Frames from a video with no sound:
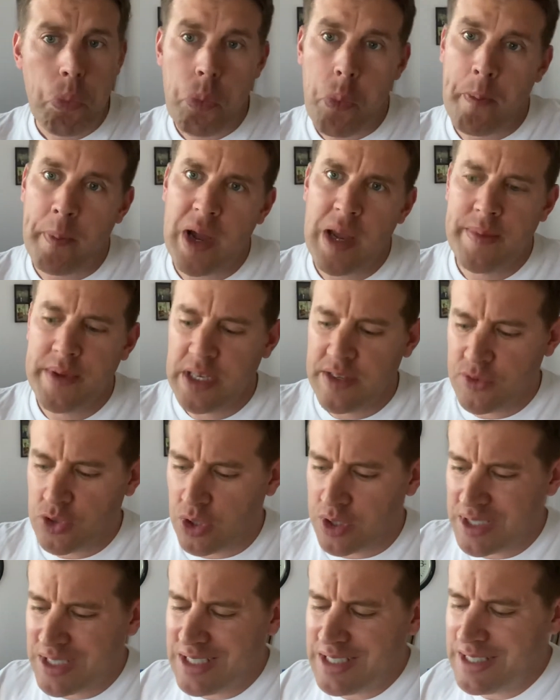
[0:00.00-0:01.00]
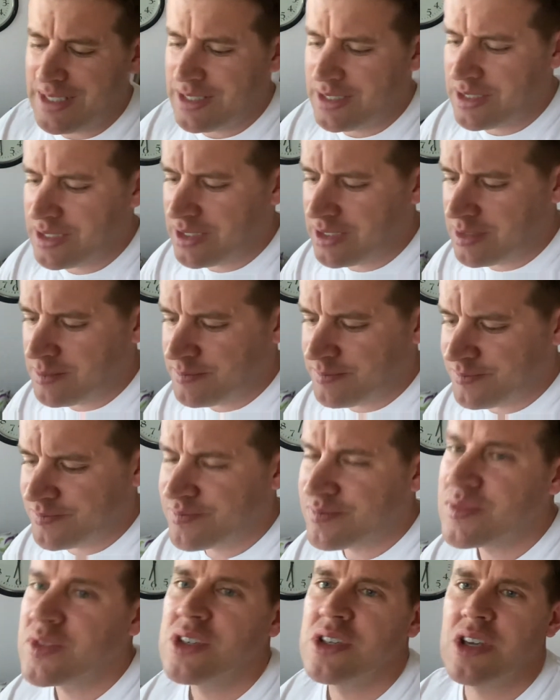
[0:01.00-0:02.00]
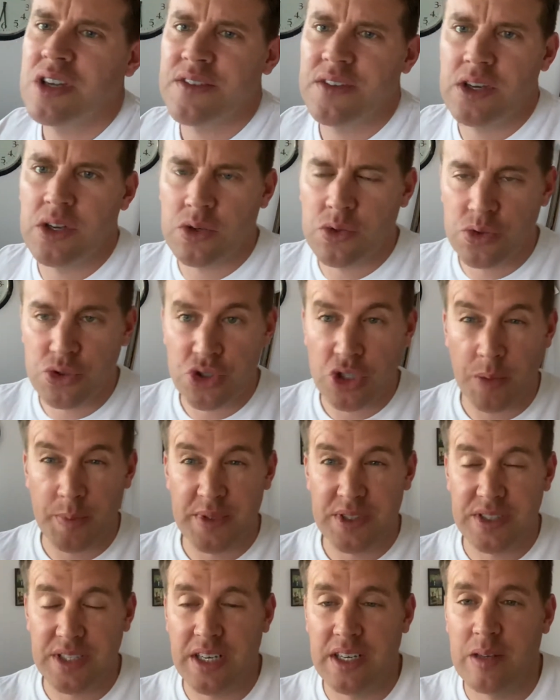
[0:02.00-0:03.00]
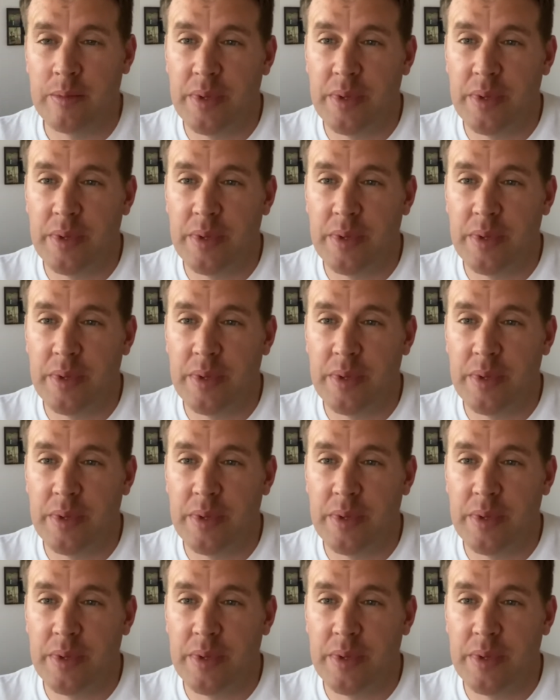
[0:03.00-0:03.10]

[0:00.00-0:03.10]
Maybe they've got it in like the local shopping centre,